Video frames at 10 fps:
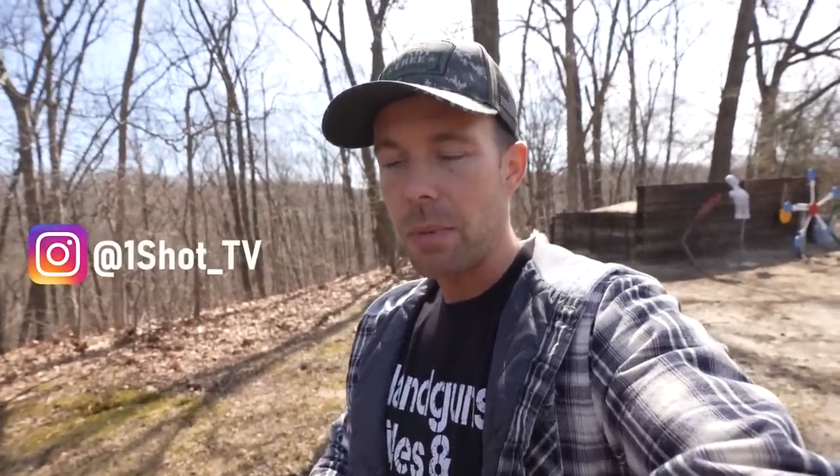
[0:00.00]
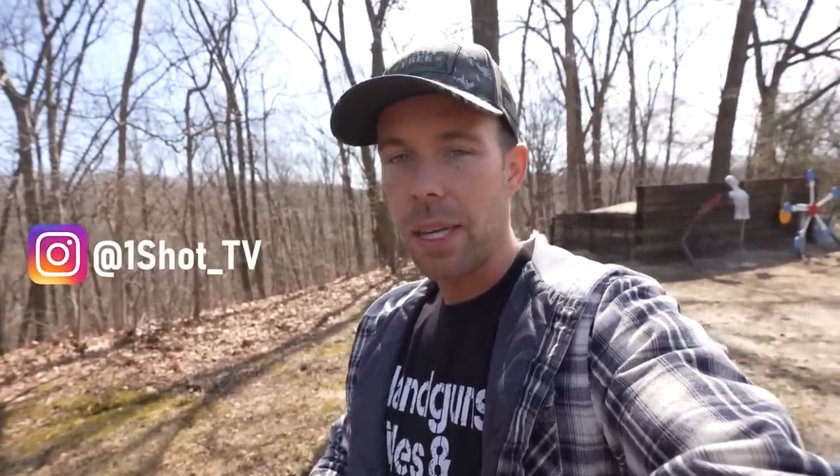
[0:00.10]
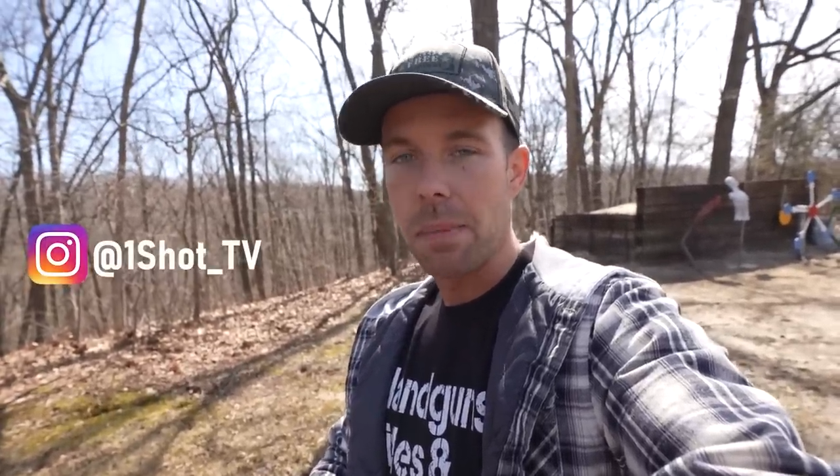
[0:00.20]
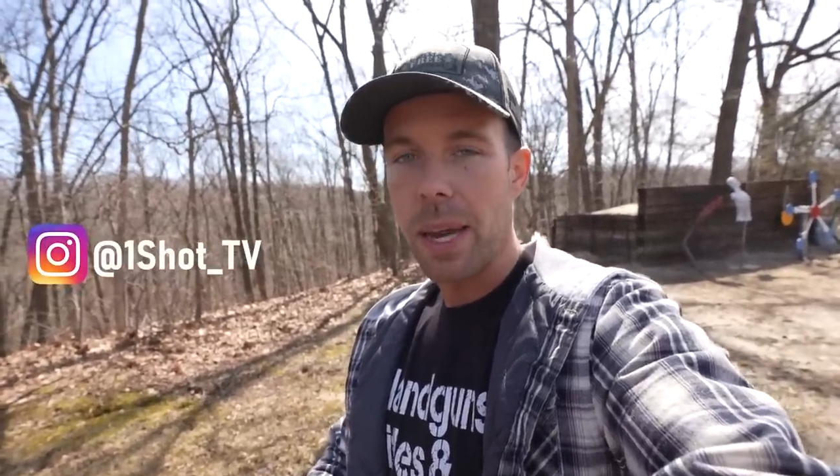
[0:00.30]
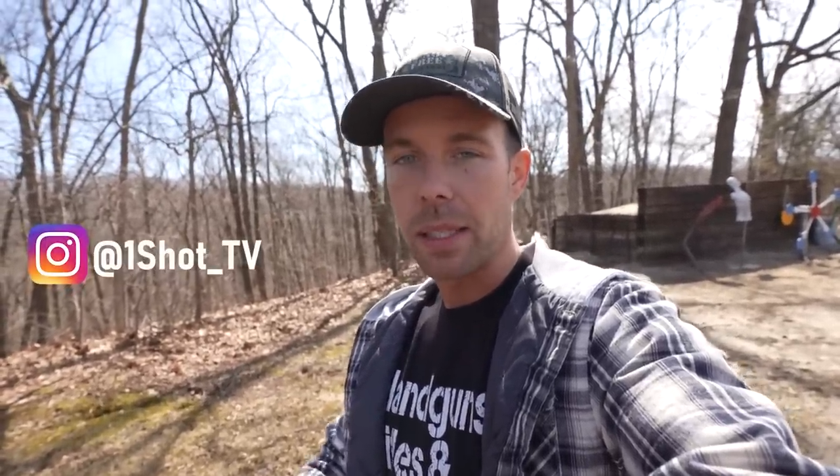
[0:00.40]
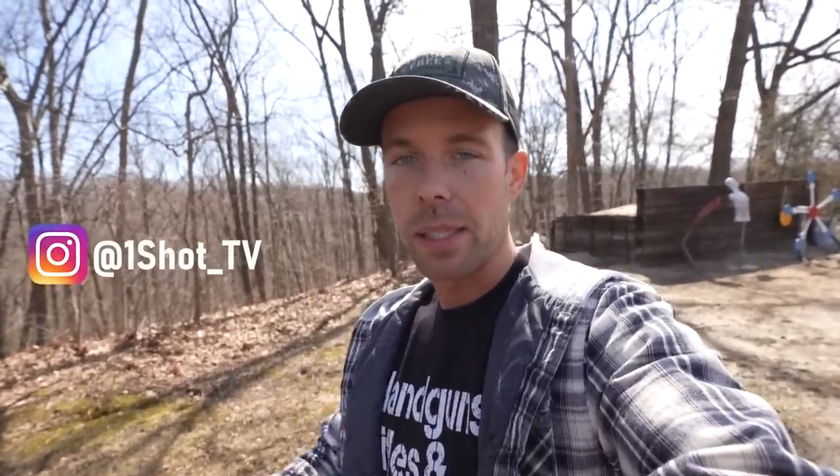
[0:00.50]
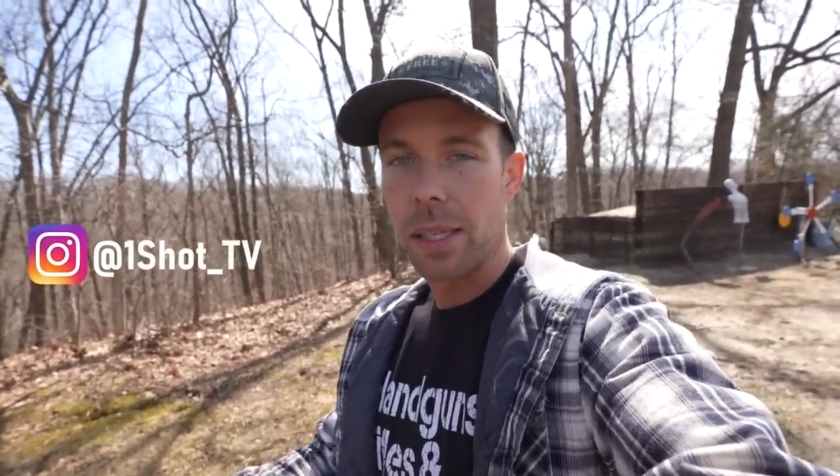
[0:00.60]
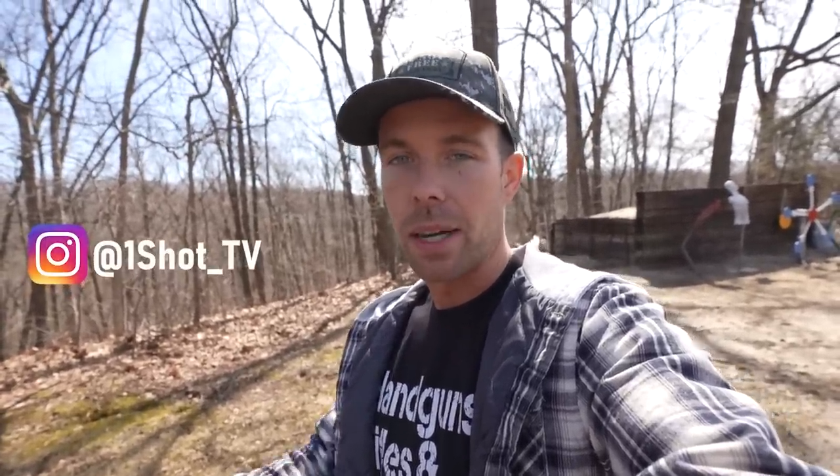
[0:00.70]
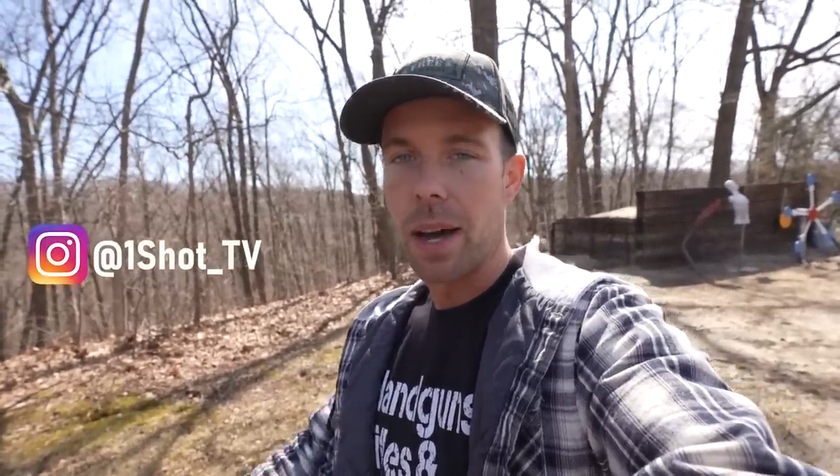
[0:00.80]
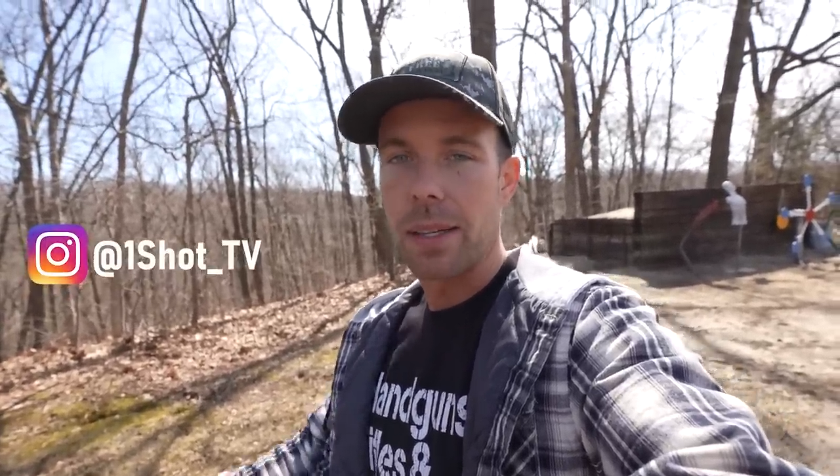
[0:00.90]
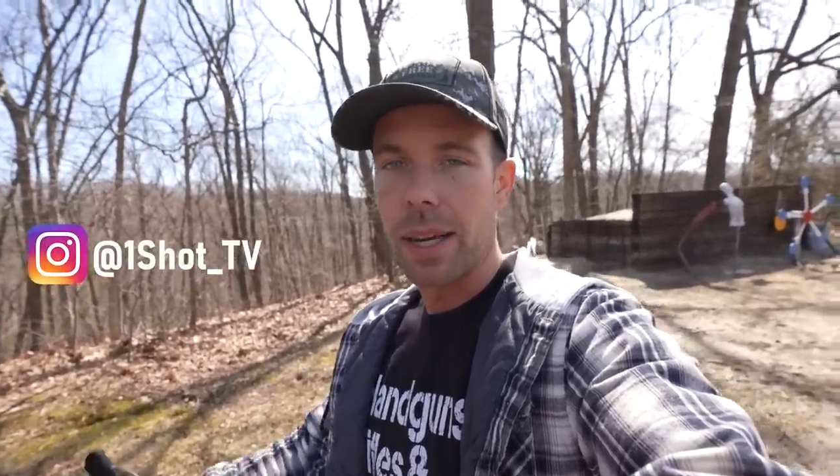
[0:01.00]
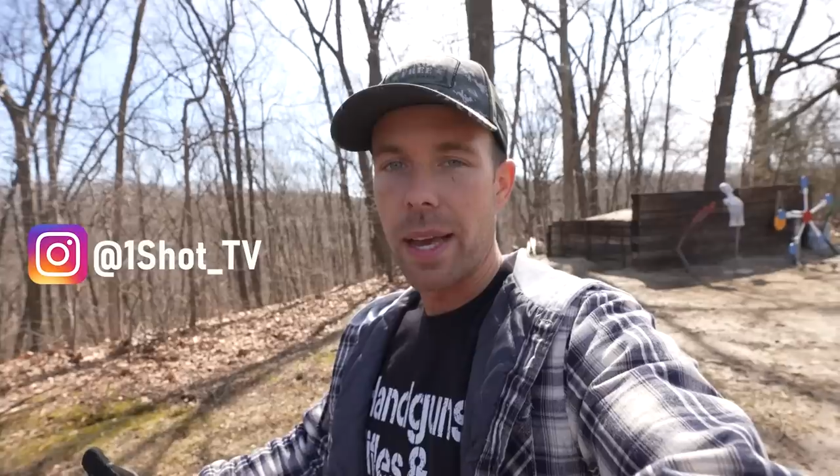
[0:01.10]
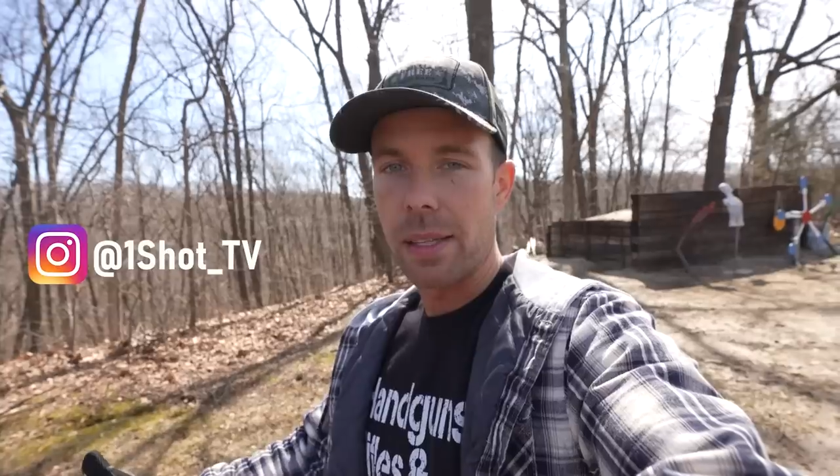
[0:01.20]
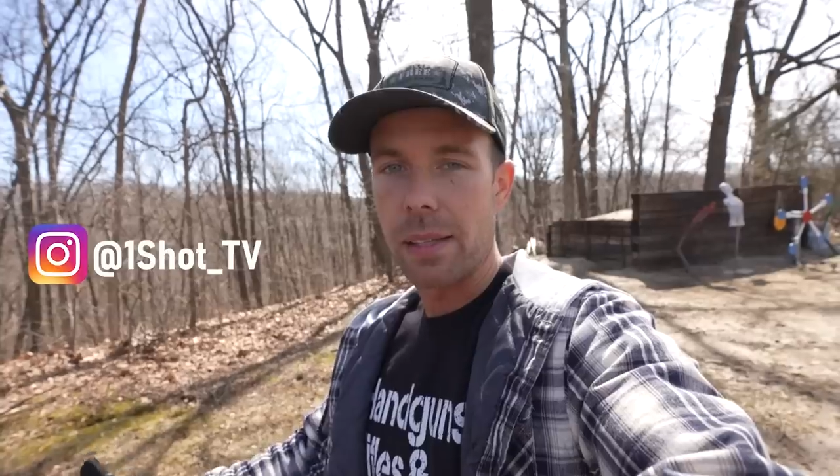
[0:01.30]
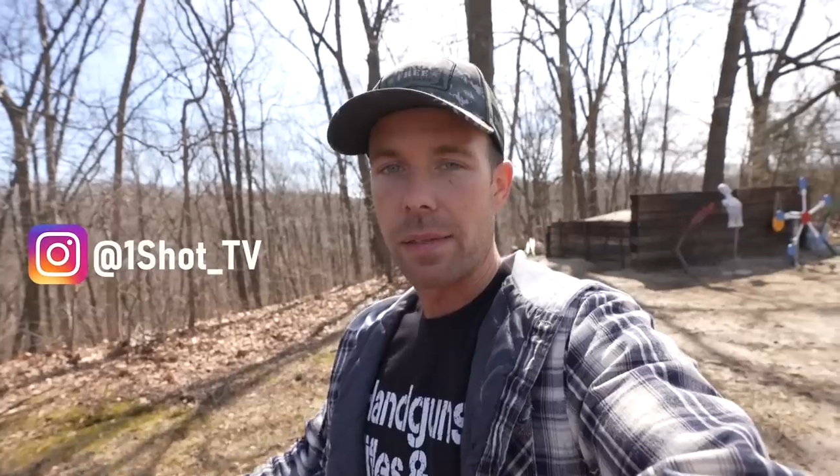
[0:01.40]
we can make this a
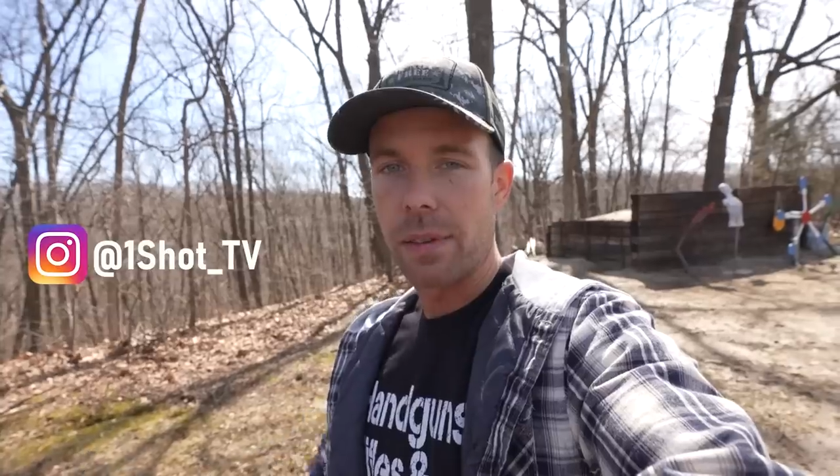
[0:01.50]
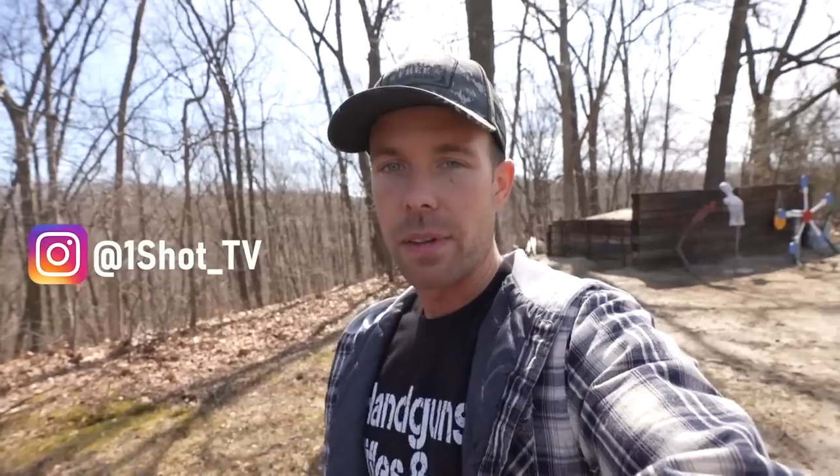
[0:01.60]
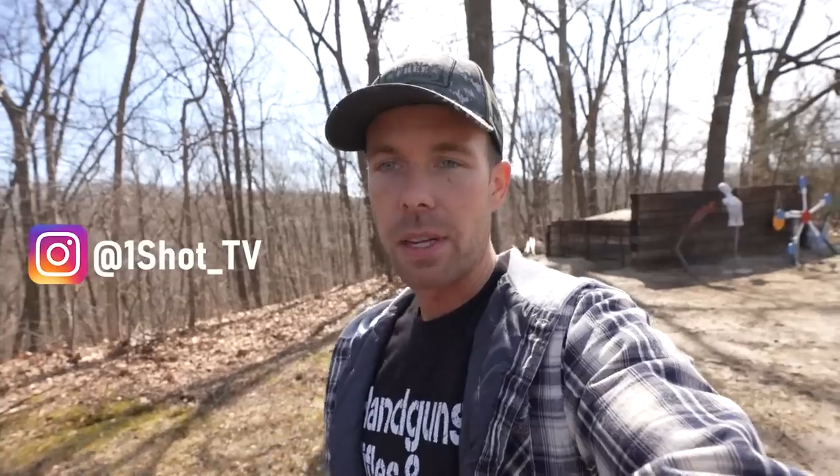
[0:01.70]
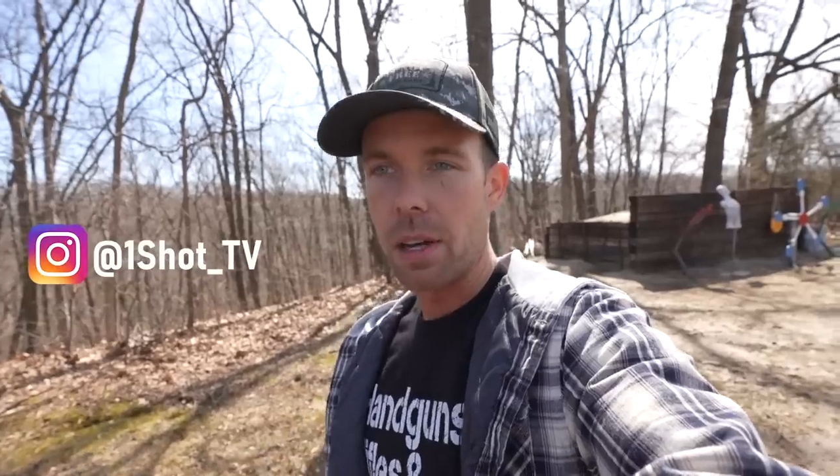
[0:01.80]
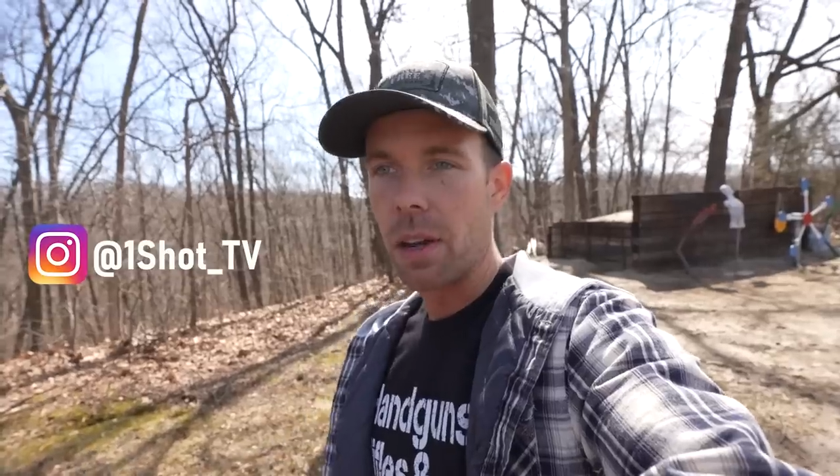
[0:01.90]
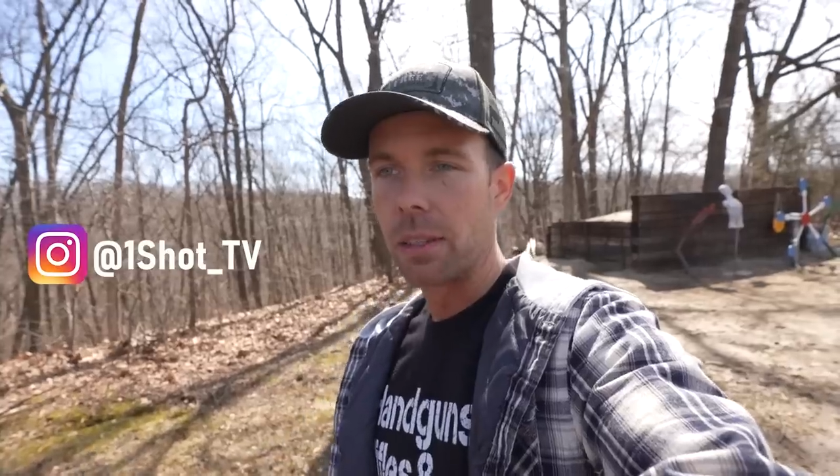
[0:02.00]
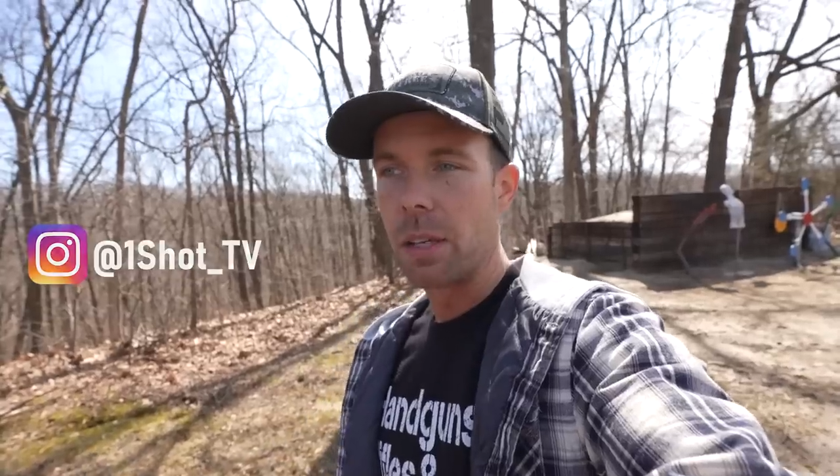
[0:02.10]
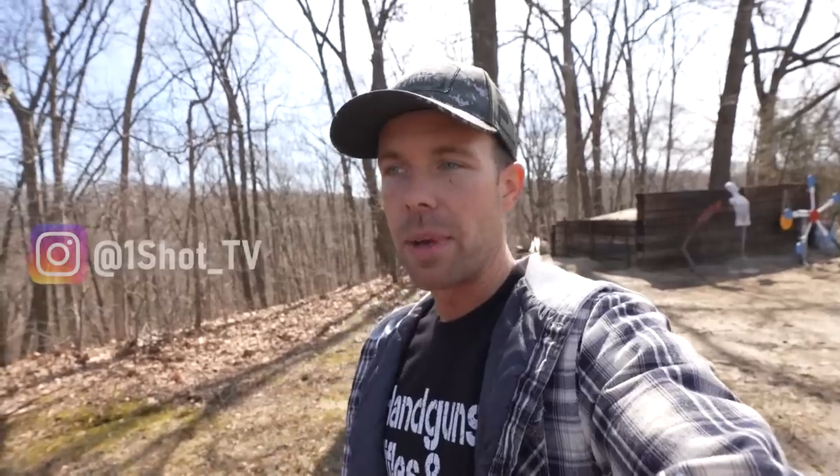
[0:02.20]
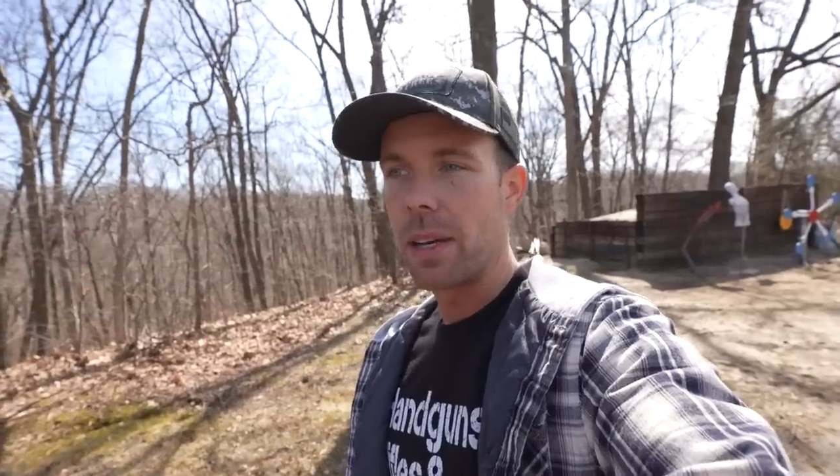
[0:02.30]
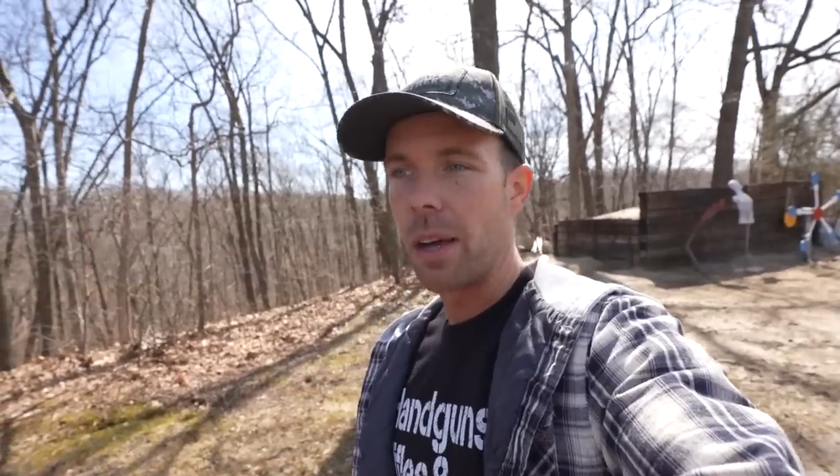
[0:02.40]
contest for the ultimate